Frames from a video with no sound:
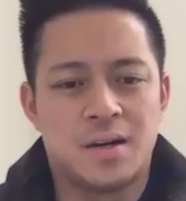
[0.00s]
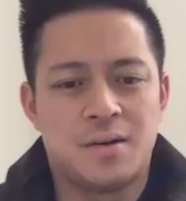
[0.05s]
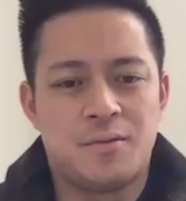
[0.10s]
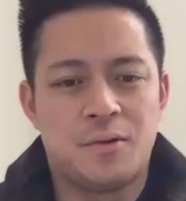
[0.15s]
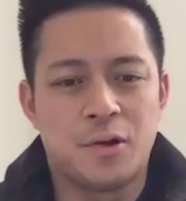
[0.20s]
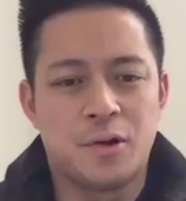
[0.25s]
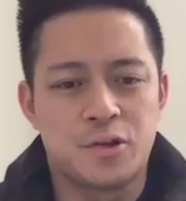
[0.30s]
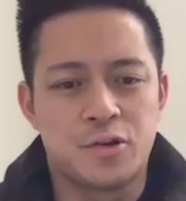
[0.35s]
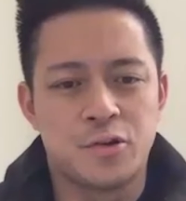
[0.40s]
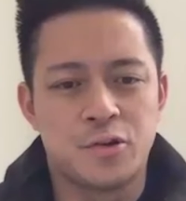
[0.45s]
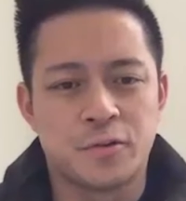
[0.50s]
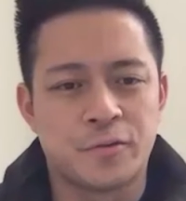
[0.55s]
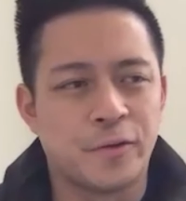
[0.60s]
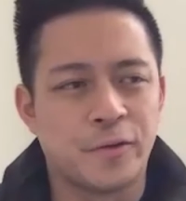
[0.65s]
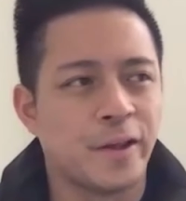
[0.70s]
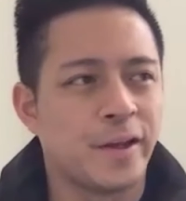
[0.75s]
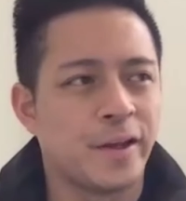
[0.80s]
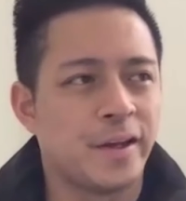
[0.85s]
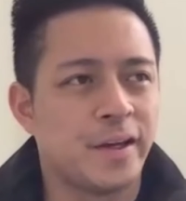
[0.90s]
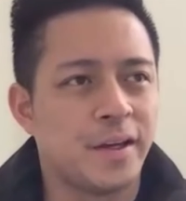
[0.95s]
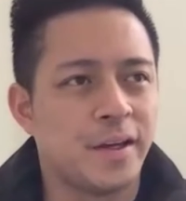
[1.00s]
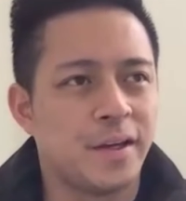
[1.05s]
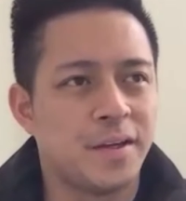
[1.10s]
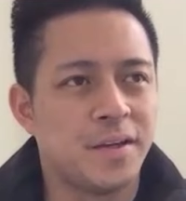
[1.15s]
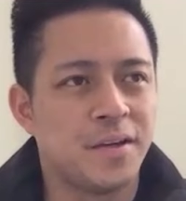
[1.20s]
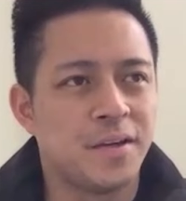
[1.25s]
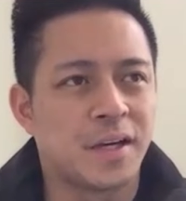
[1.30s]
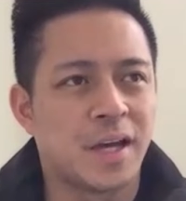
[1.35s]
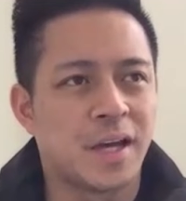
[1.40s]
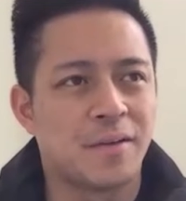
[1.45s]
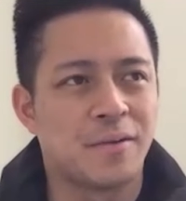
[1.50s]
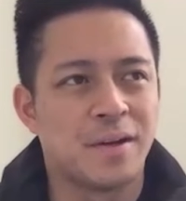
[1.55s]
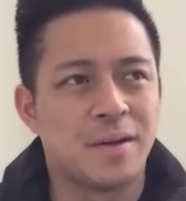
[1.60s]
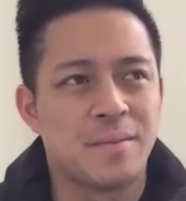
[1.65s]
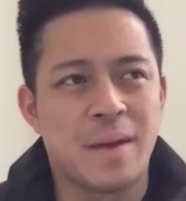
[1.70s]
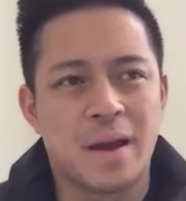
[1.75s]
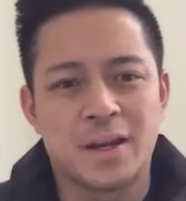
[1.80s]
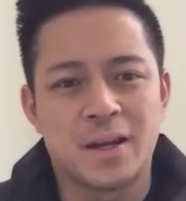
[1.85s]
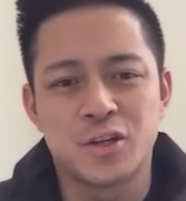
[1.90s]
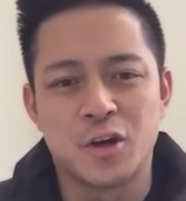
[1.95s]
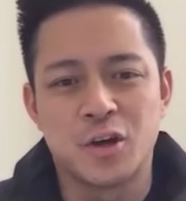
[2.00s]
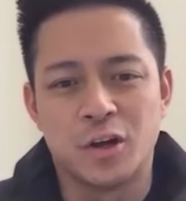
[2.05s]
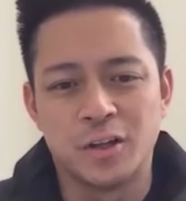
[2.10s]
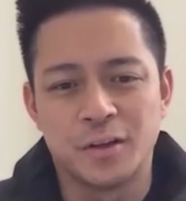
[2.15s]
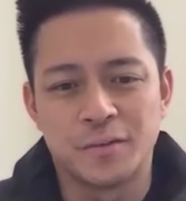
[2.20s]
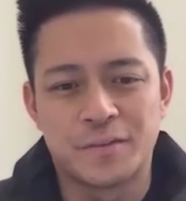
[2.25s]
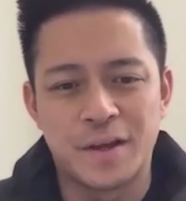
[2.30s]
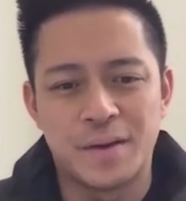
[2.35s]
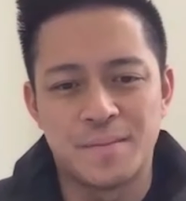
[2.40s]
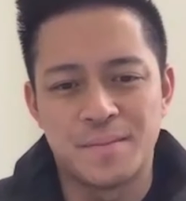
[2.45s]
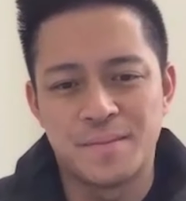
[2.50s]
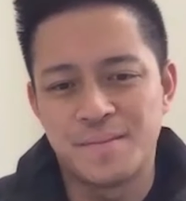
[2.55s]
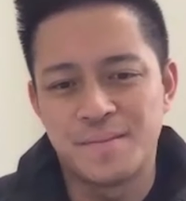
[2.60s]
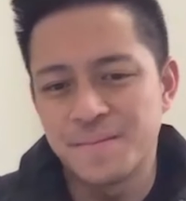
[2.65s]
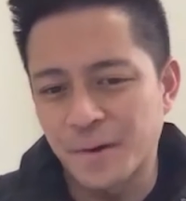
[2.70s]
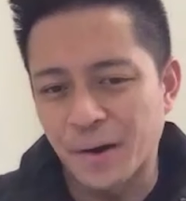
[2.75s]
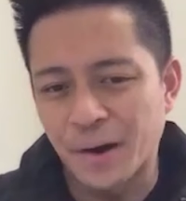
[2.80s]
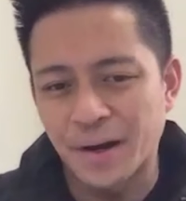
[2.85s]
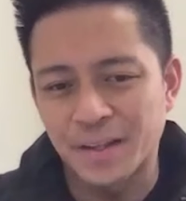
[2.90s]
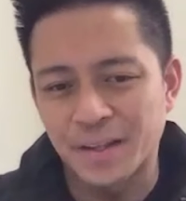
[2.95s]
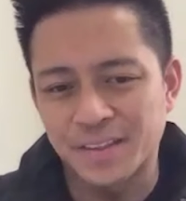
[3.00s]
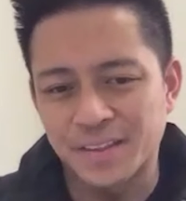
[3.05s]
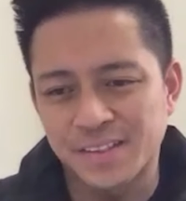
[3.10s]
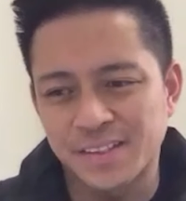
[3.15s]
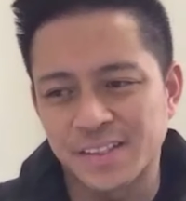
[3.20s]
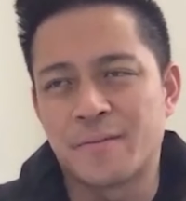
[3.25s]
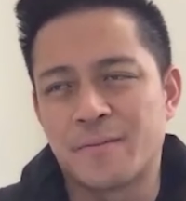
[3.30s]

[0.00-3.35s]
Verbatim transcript: Well, truthfully, you can't really manage all of them, right?